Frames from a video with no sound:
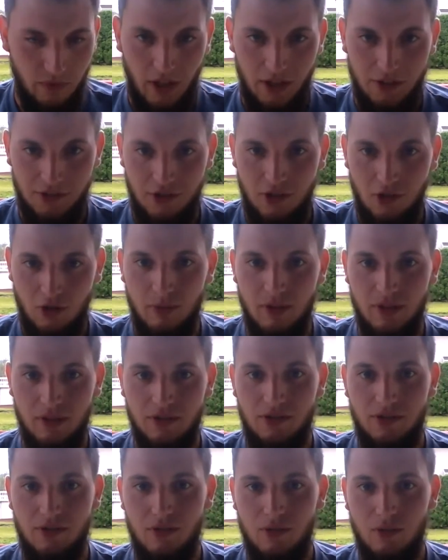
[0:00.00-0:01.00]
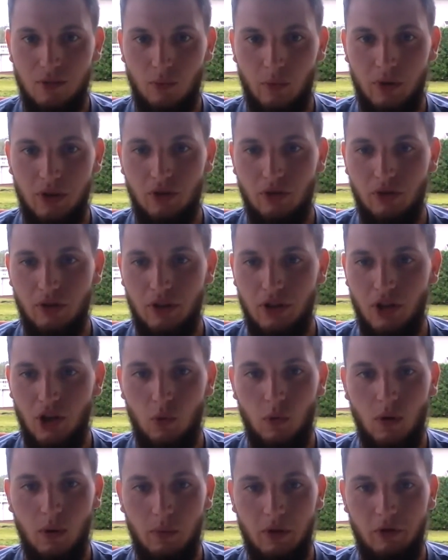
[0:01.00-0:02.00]
as humans, we only know
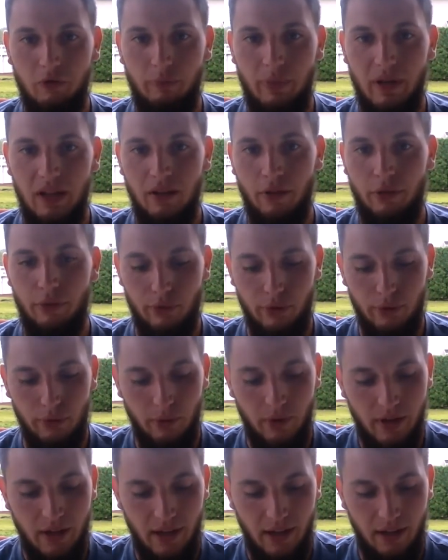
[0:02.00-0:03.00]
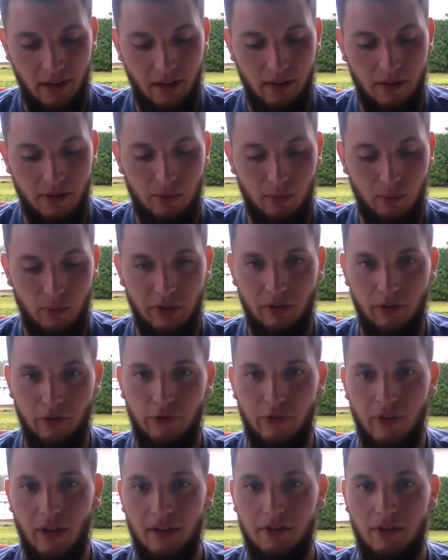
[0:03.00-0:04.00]
what we've been through, and we
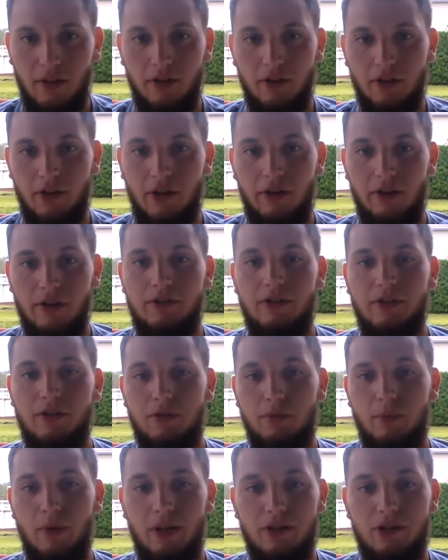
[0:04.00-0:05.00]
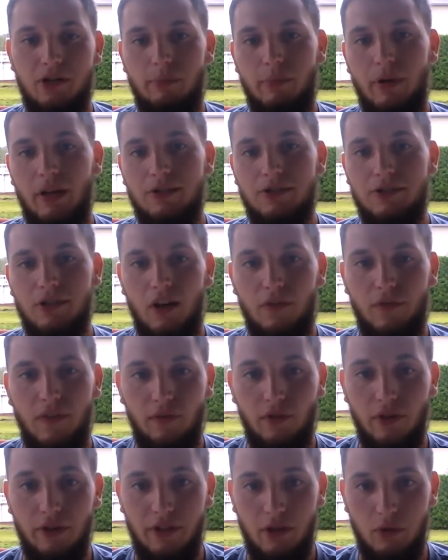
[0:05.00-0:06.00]
reflect on our current situation based off
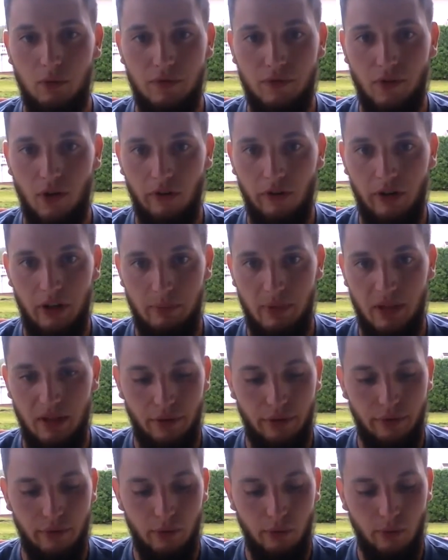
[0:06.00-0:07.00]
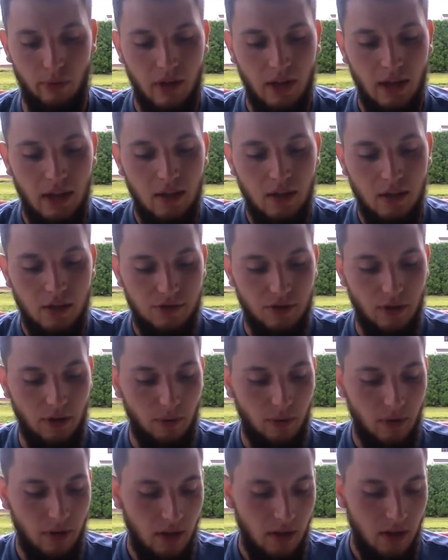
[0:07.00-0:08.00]
everything we've already been through.
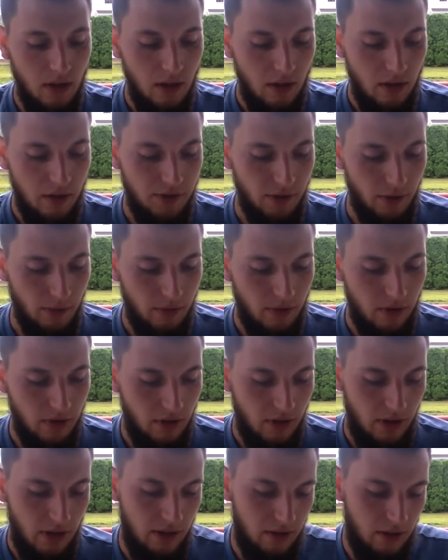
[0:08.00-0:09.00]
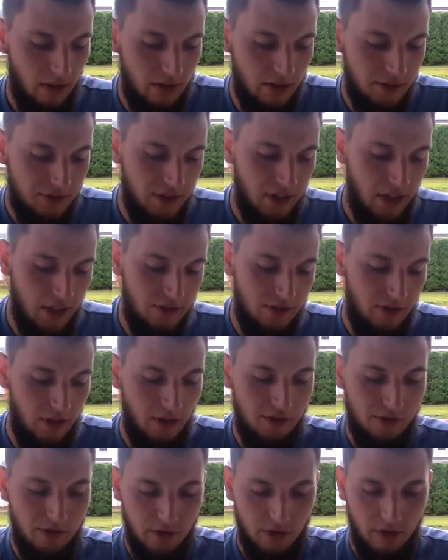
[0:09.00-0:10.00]
So in this case, the
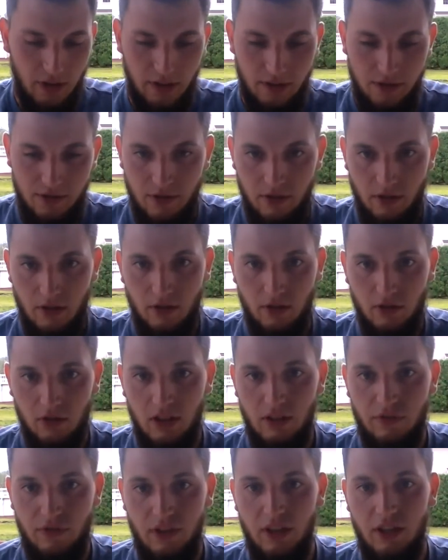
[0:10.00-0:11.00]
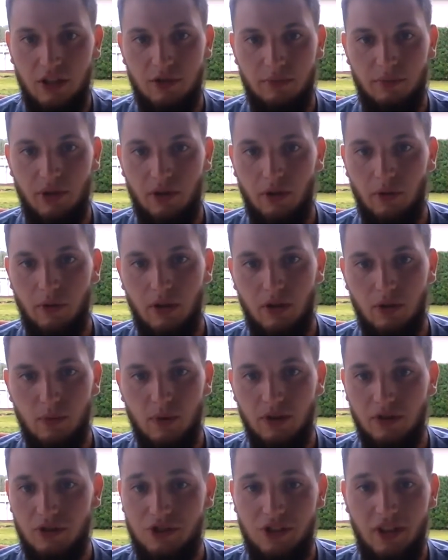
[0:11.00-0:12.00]
Israelites, they're leaving Egypt, they're going into the
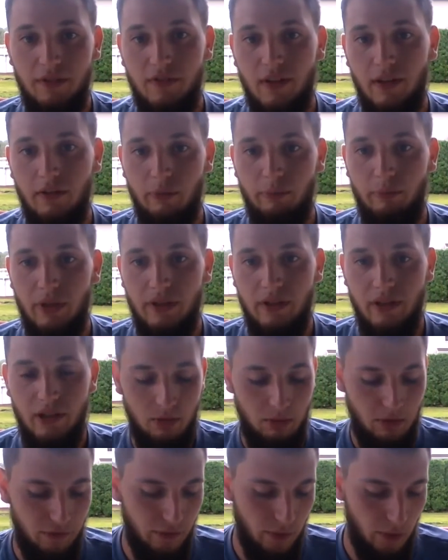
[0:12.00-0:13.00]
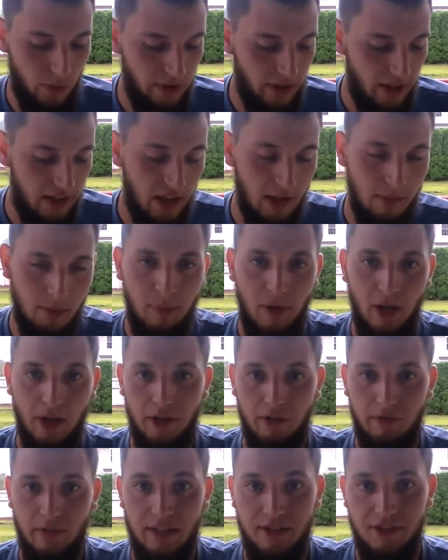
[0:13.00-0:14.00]
wilderness. They've never been there before, and they come upon
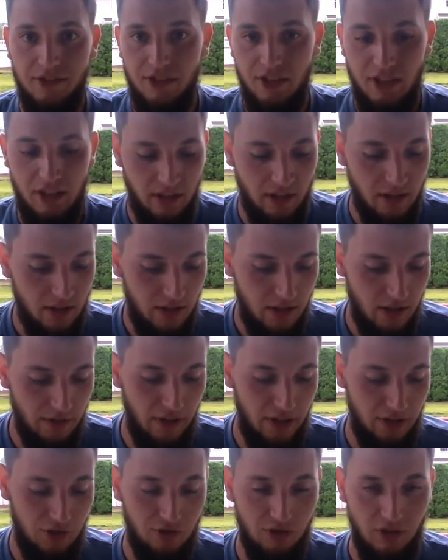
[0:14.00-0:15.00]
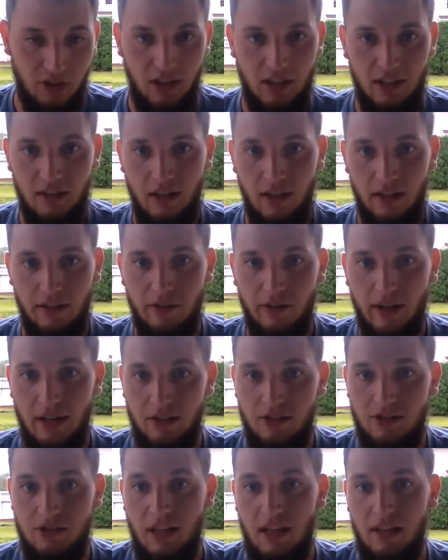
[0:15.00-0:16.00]
the Red Sea eventually, and they're at
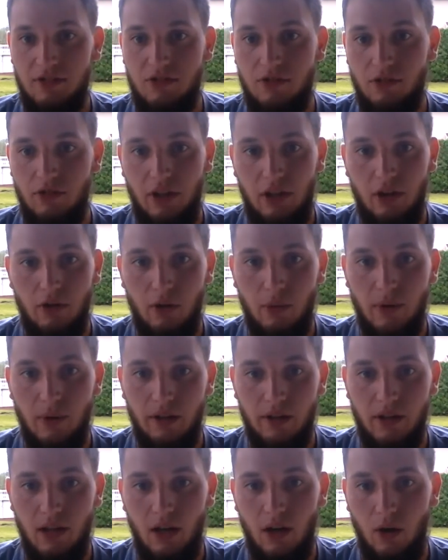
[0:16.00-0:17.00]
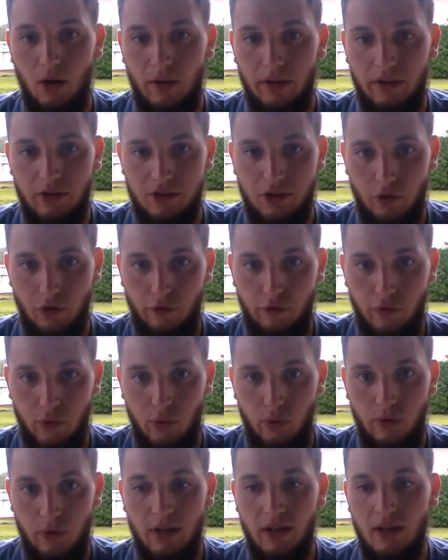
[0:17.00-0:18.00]
a standstill. They don't know where to go, and there's no
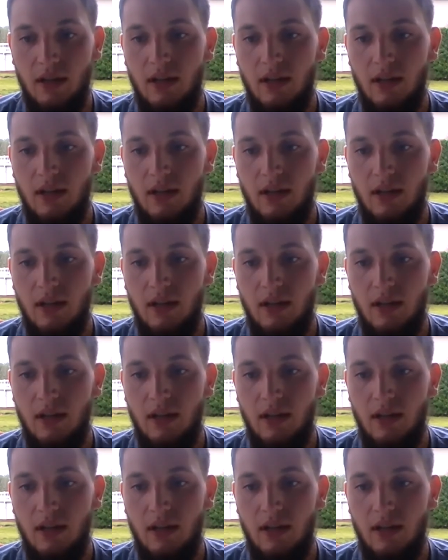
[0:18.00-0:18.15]
food,